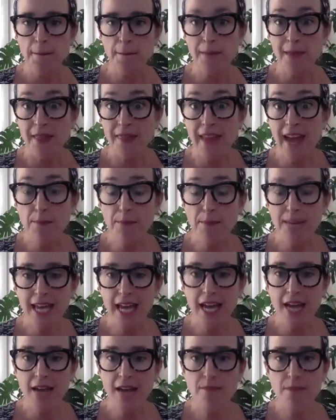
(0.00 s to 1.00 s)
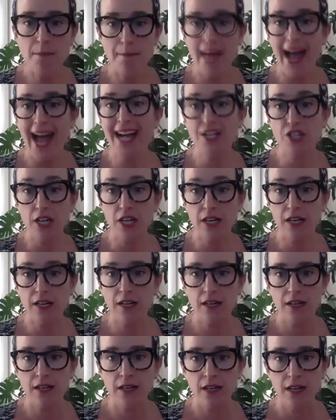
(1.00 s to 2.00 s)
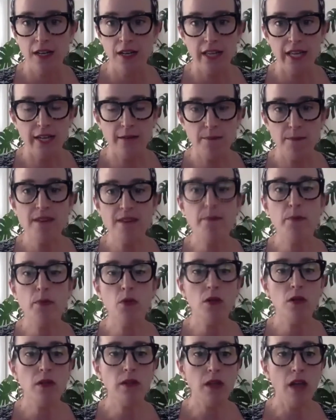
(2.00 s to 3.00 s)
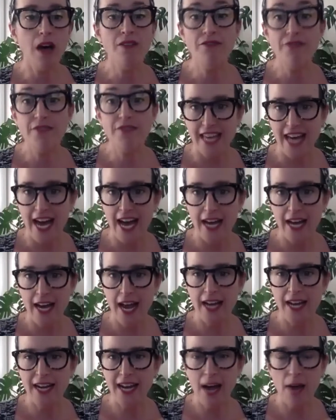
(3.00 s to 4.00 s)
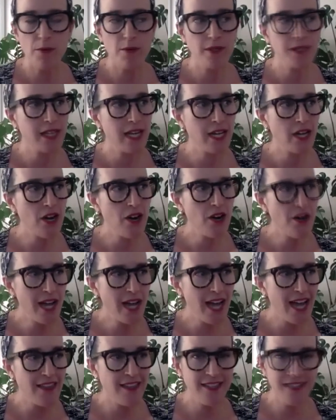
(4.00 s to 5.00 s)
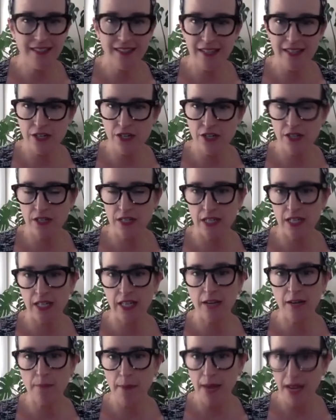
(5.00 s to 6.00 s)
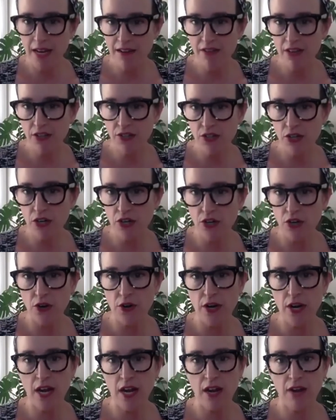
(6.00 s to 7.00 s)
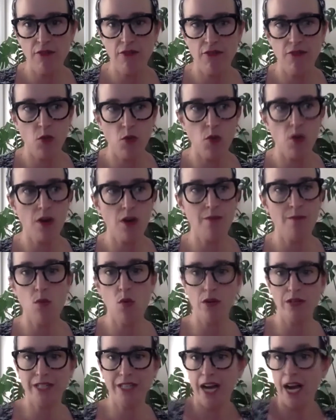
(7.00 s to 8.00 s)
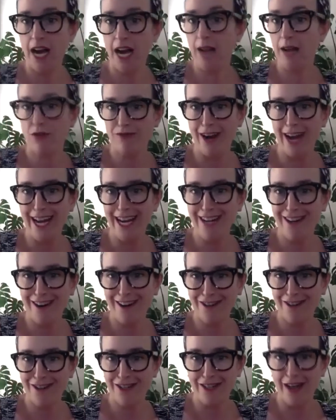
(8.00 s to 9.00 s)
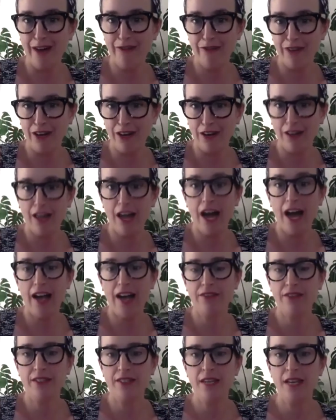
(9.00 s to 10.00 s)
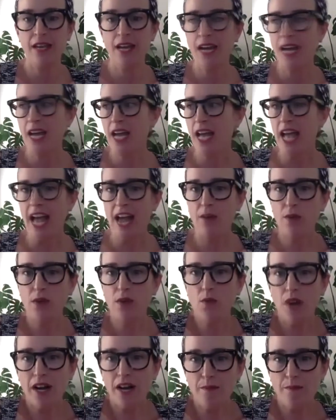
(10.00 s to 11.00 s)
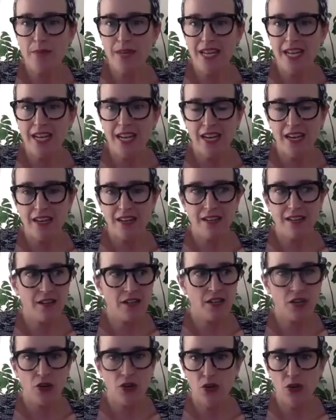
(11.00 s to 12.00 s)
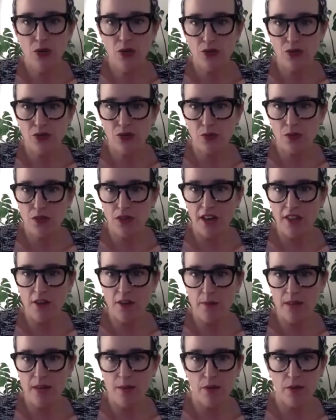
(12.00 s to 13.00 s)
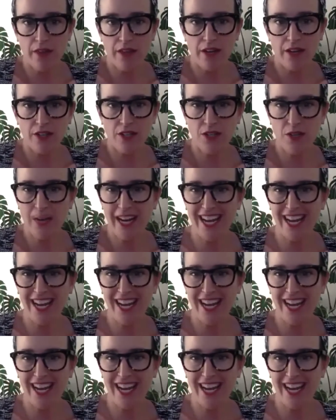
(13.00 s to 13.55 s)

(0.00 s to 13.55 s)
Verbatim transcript: And that became the magic. Like people loved that. And I was like, okay, this is interesting. Like many of us are yearning for more time to write our stuff in our lives. And we want to be in cahoots with other people that are doing